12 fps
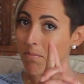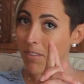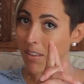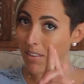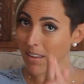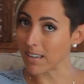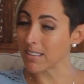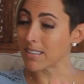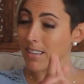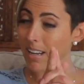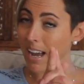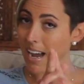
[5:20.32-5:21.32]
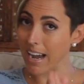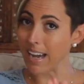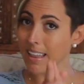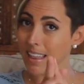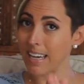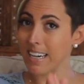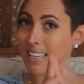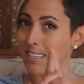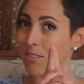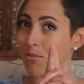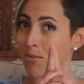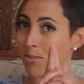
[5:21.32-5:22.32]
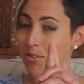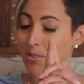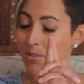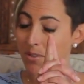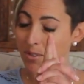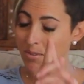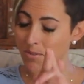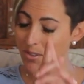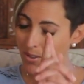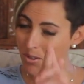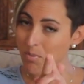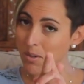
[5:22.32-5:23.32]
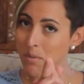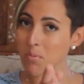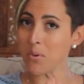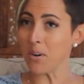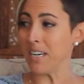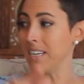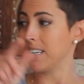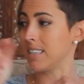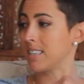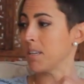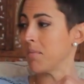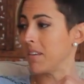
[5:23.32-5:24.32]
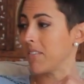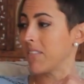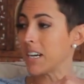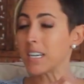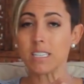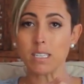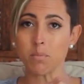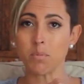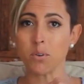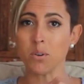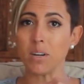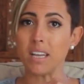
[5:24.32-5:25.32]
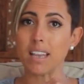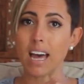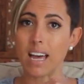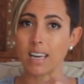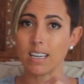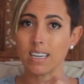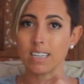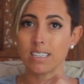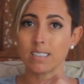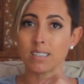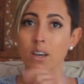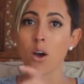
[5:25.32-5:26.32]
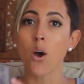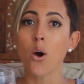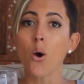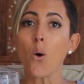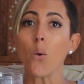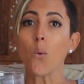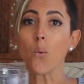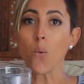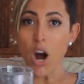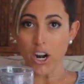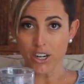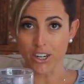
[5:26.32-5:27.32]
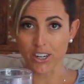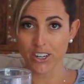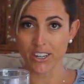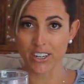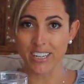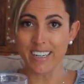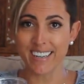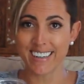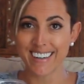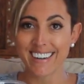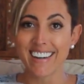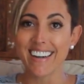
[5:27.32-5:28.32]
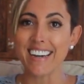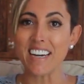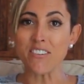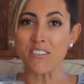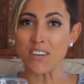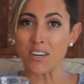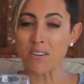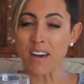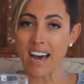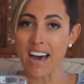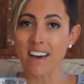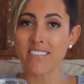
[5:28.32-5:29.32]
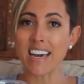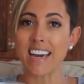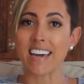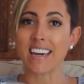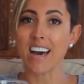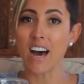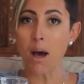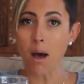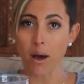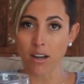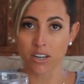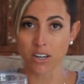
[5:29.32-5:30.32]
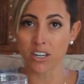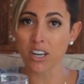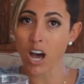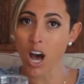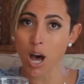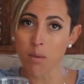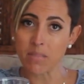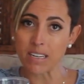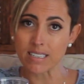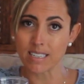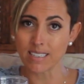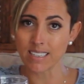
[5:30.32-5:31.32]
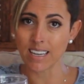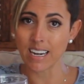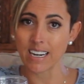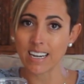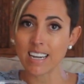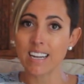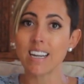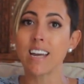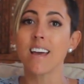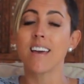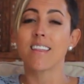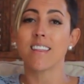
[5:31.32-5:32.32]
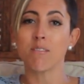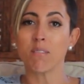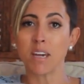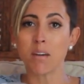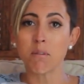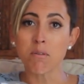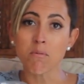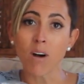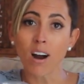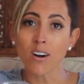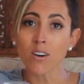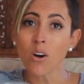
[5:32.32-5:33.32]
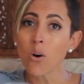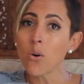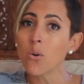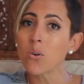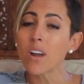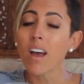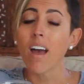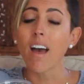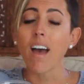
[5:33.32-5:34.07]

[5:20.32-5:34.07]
the list that I think is super important is something very simple, and that is water. If you have a cup, a good cup that's insulated, that will keep your water cold,